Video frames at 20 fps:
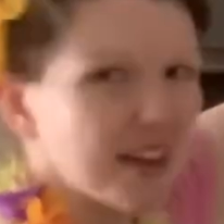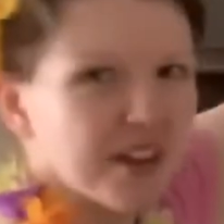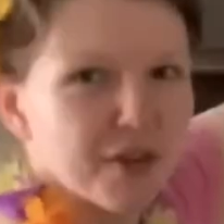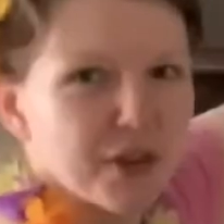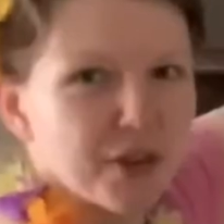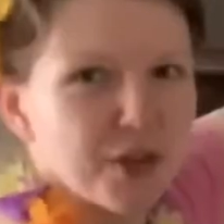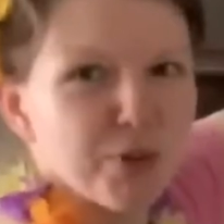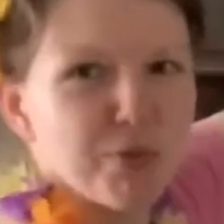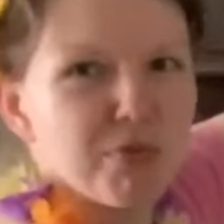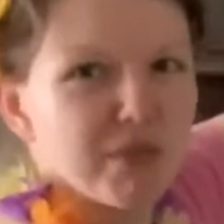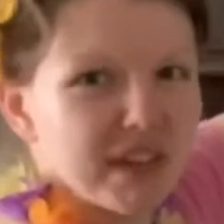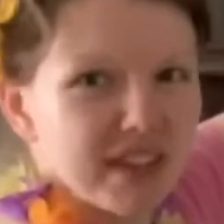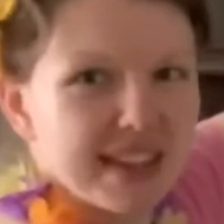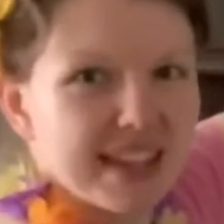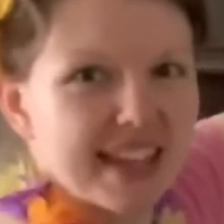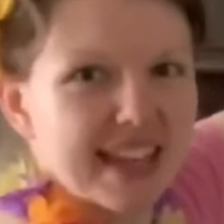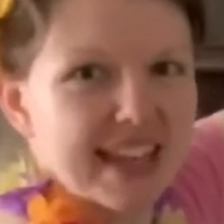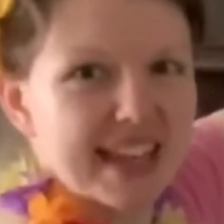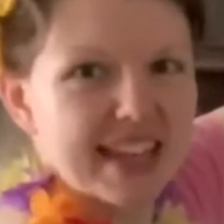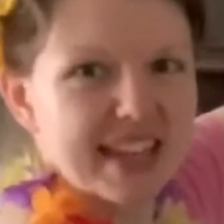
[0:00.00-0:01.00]
You really
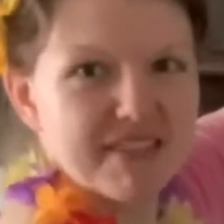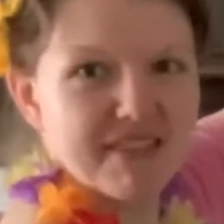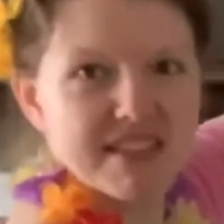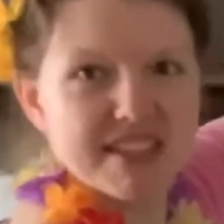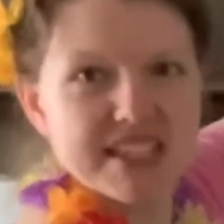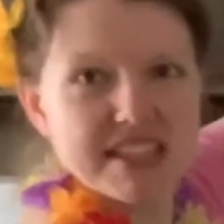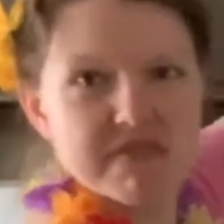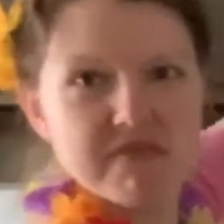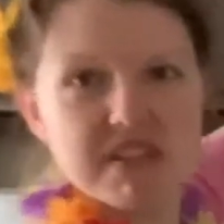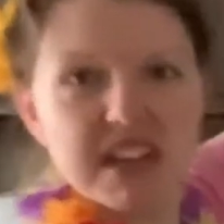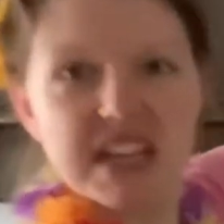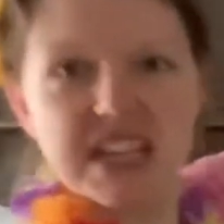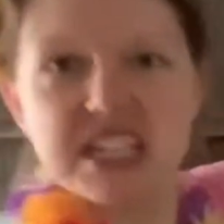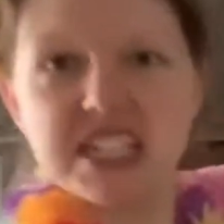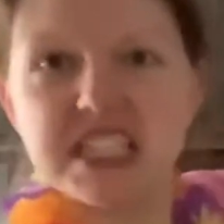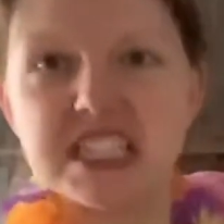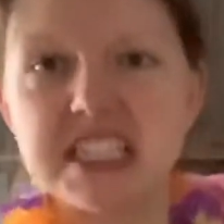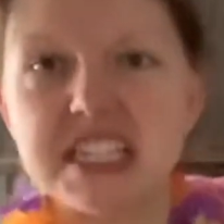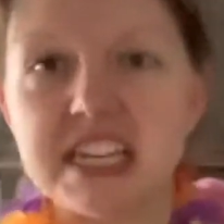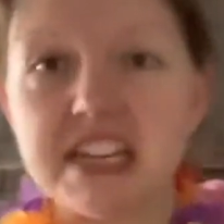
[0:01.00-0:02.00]
can't even see what I
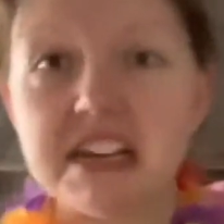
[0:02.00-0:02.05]
just did.